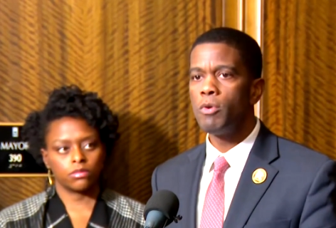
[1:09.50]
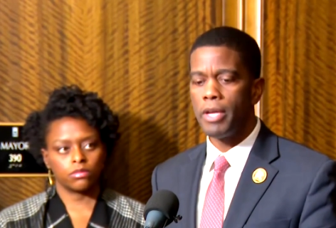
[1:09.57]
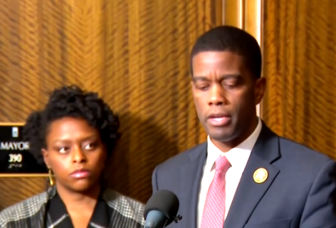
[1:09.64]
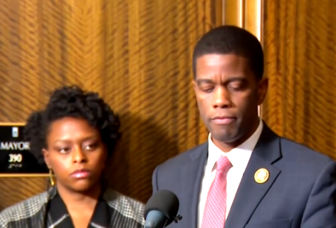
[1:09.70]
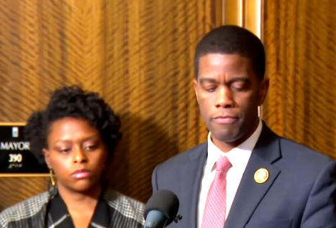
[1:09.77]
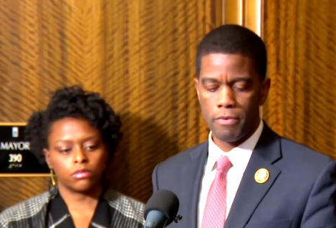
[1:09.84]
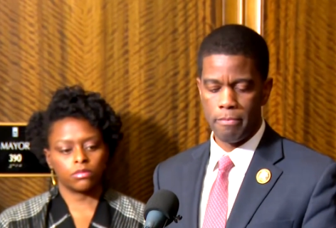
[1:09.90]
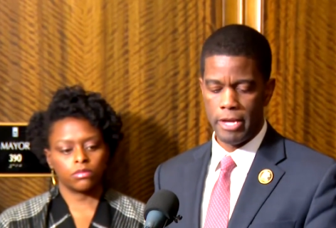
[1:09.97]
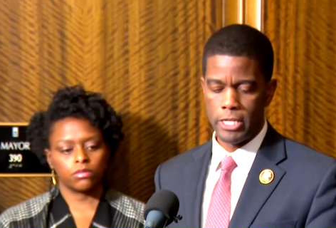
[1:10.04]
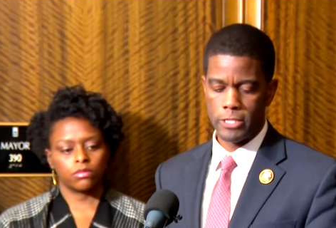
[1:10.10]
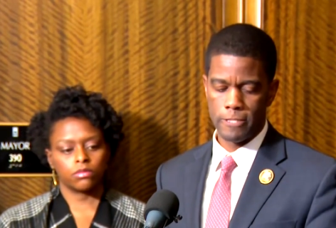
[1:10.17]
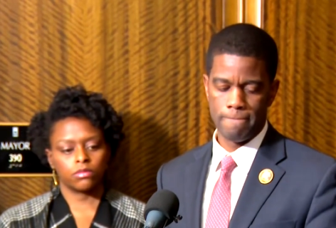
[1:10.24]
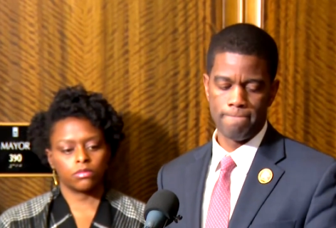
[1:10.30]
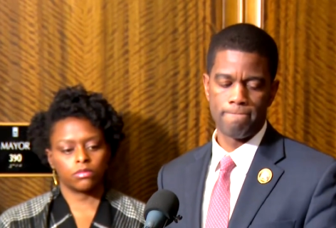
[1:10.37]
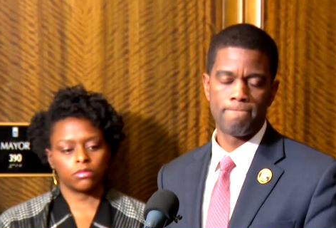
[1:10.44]

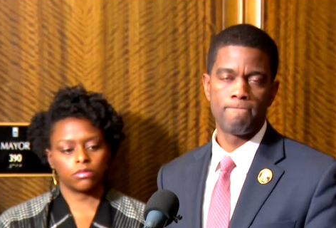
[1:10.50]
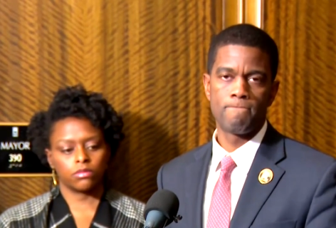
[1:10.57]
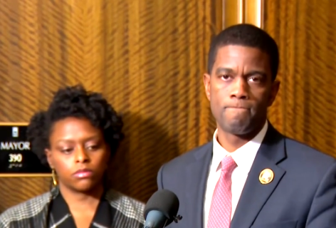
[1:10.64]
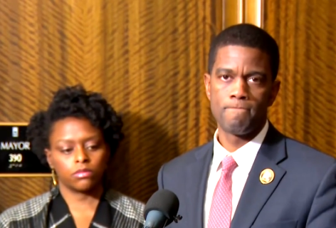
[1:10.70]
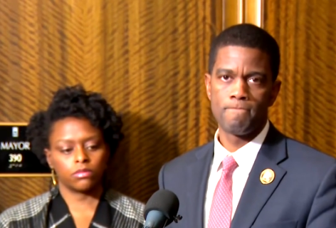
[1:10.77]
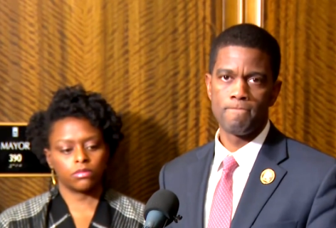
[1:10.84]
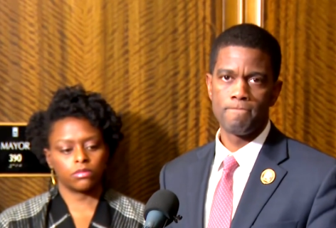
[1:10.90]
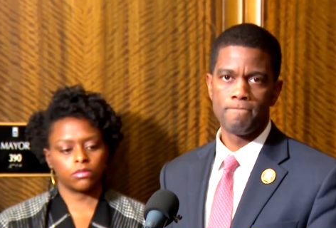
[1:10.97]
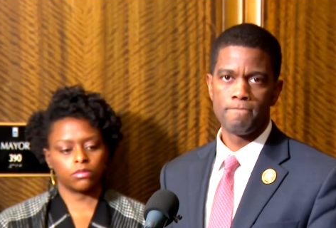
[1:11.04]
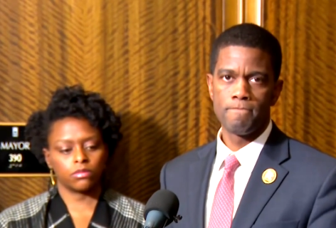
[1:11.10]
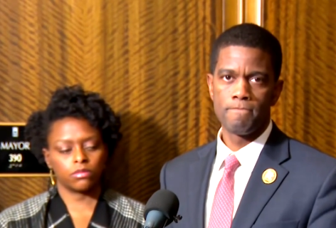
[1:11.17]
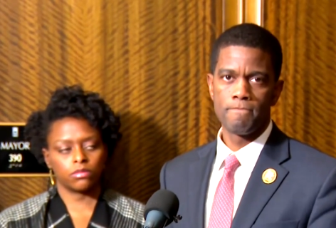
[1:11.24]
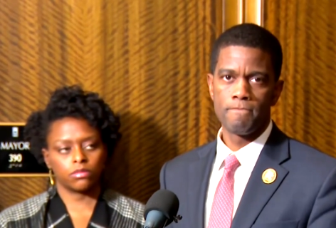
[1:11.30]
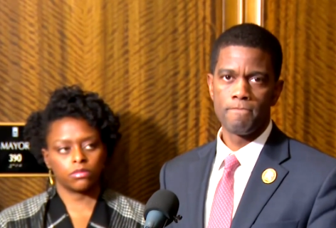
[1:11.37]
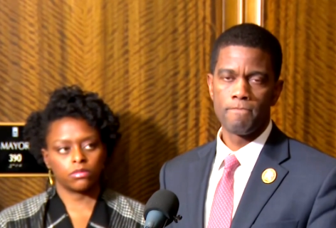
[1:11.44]
Speaker 1: information
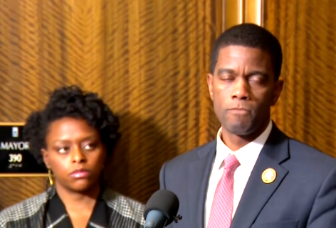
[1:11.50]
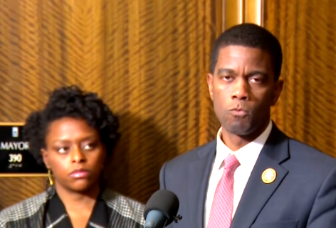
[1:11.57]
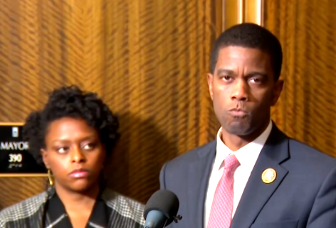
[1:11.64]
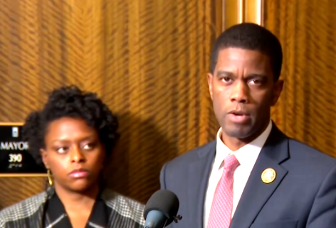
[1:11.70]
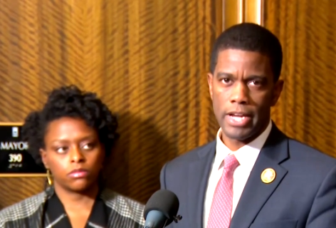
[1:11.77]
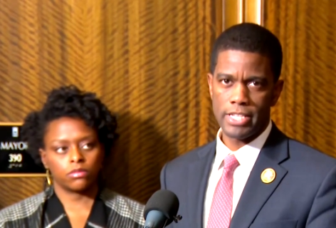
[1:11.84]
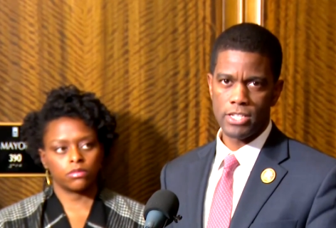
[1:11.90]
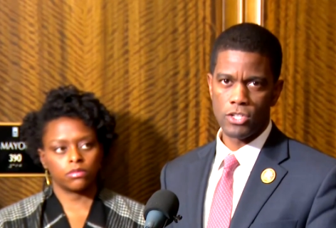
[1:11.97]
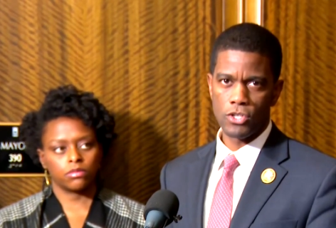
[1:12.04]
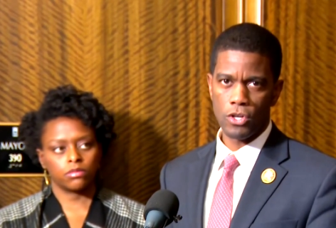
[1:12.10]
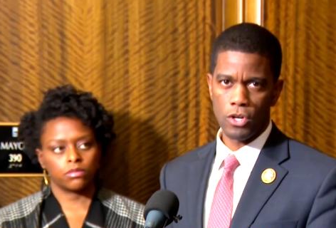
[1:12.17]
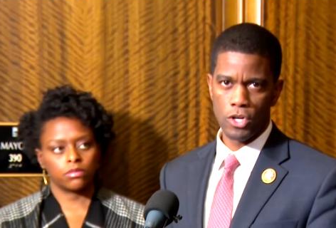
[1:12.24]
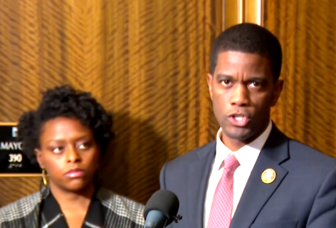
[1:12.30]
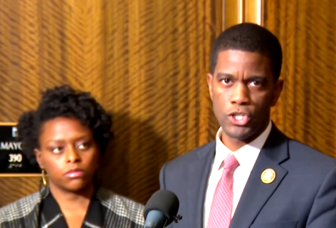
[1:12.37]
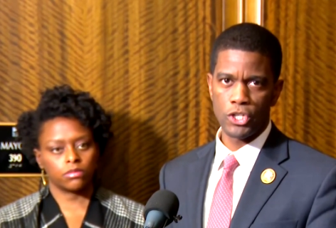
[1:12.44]
raises
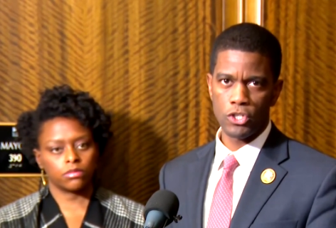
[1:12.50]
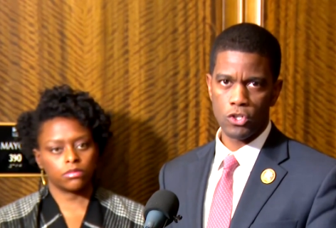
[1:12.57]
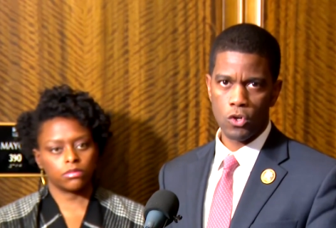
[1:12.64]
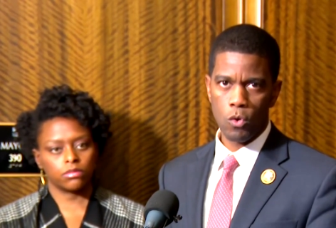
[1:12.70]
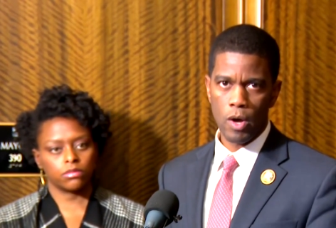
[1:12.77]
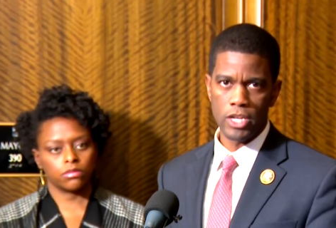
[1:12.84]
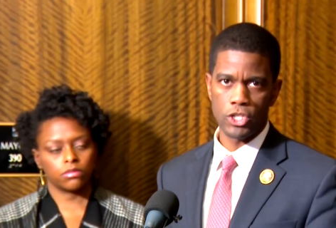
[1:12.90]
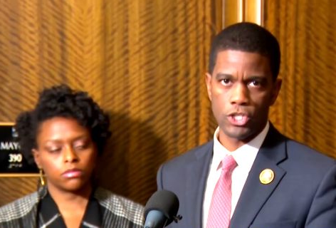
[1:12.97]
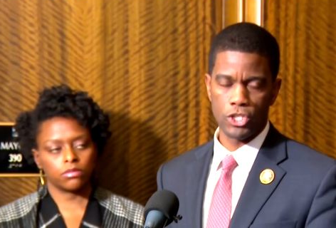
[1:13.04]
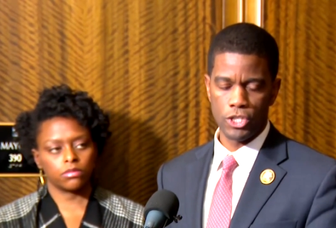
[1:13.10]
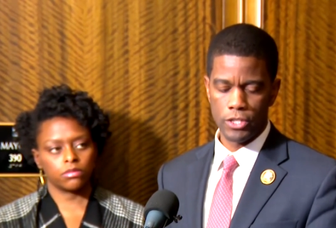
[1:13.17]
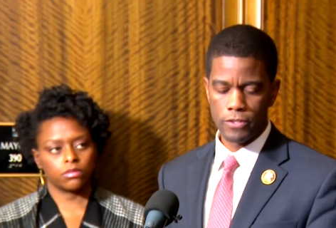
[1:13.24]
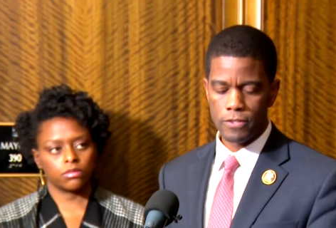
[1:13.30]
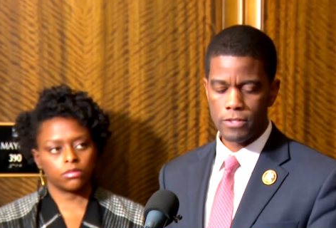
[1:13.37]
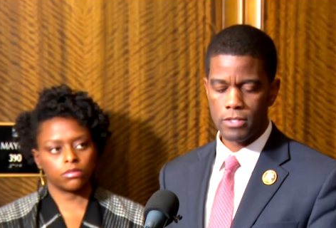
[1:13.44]
urgent
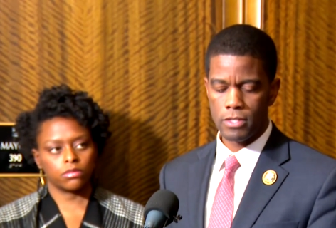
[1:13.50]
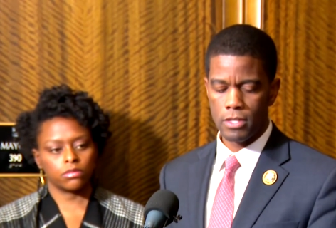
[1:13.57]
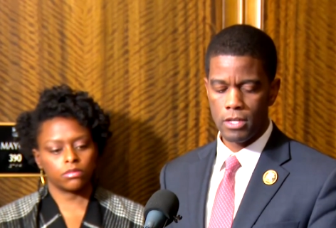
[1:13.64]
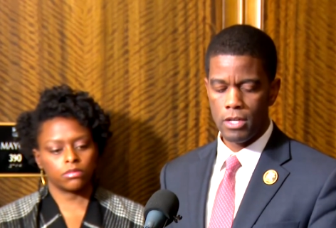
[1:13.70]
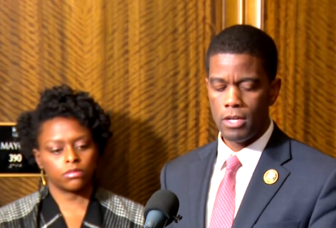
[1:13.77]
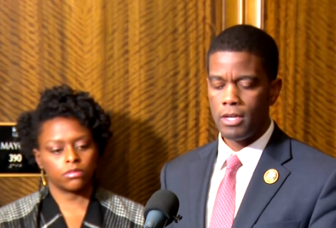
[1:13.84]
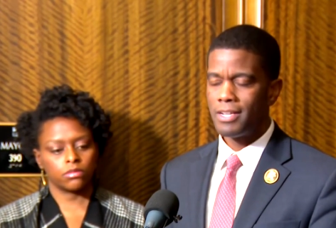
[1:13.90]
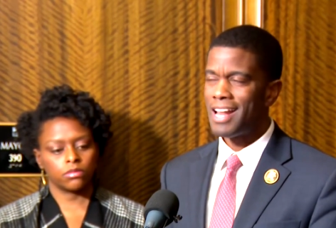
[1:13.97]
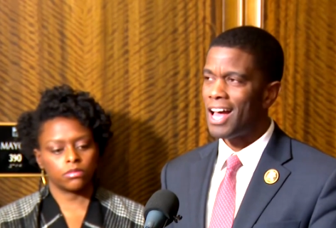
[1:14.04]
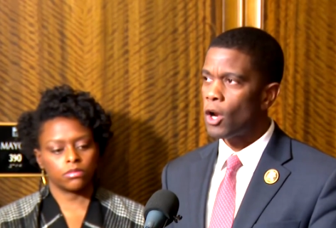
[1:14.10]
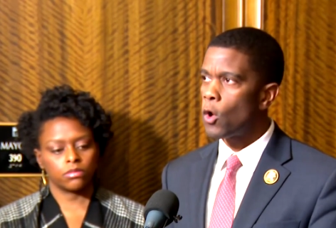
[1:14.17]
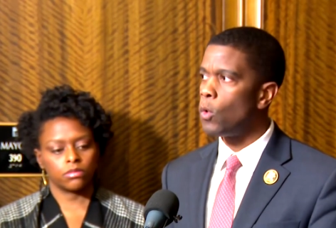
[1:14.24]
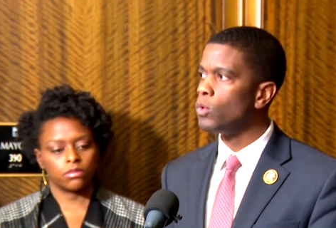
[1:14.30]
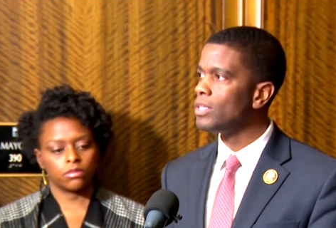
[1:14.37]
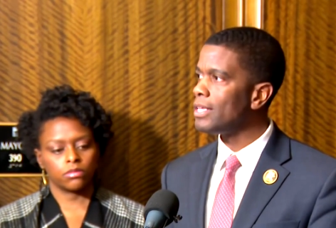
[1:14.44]
questions, not
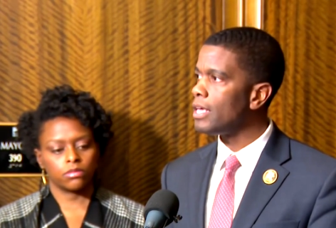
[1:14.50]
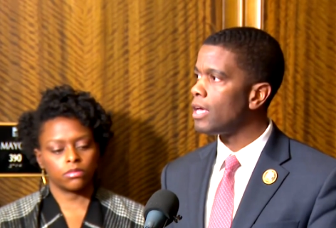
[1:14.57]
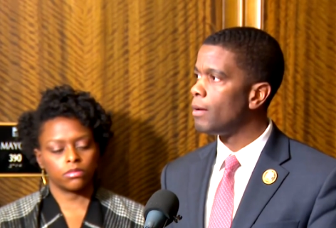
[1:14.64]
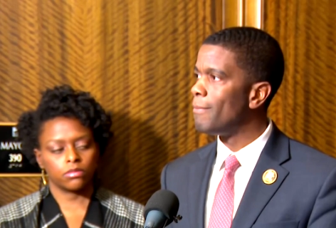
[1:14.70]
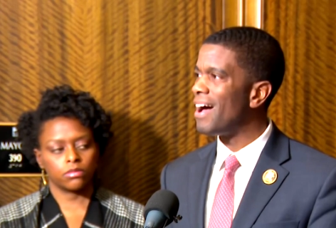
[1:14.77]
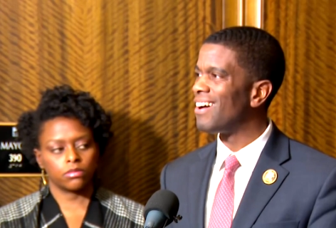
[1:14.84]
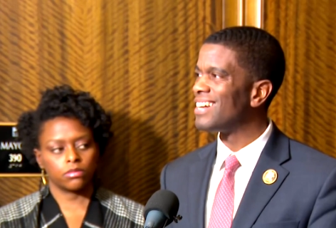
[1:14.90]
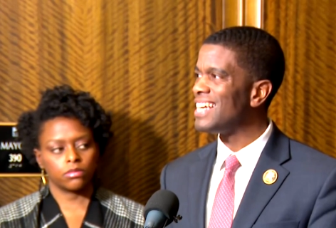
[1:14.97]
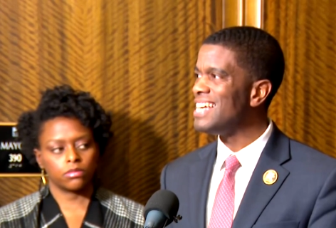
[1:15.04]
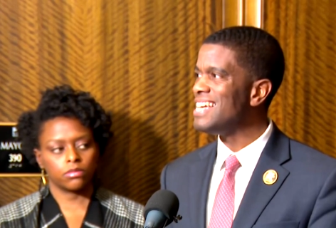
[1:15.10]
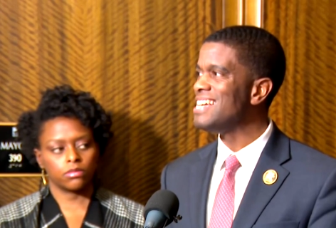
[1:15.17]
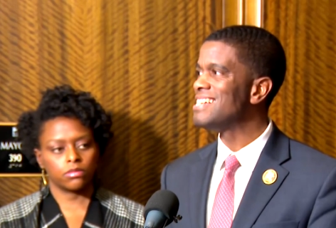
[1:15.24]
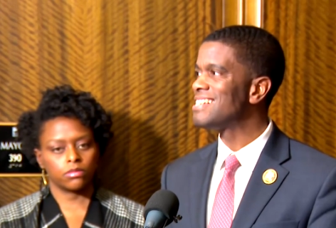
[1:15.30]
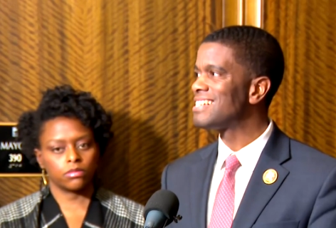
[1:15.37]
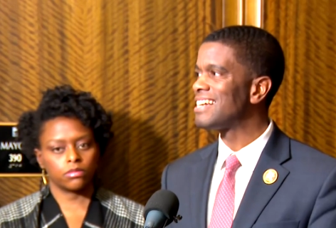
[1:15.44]
only about
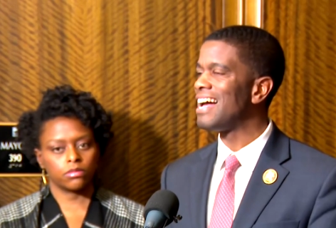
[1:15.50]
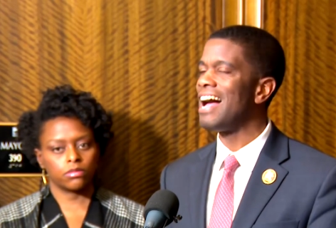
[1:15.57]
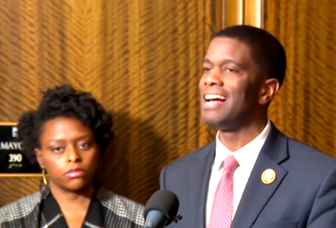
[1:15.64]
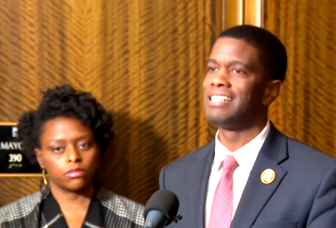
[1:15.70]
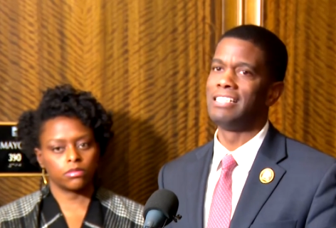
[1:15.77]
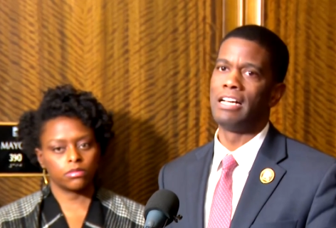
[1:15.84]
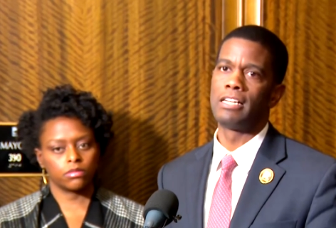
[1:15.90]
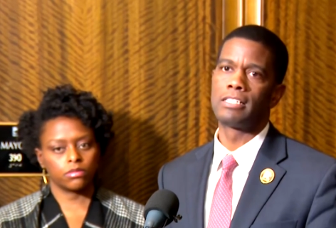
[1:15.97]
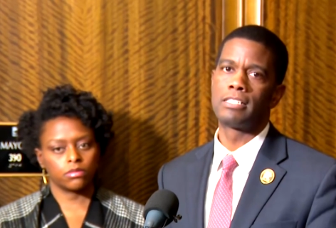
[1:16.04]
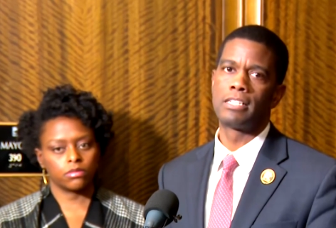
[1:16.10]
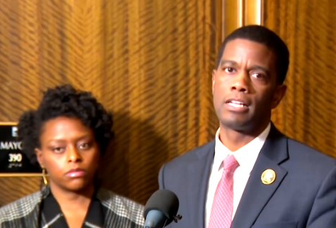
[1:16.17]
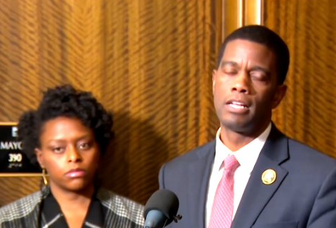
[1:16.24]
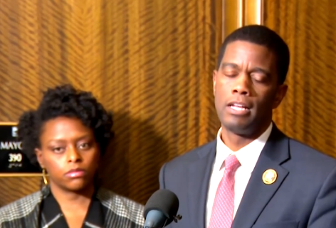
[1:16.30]
his conduct,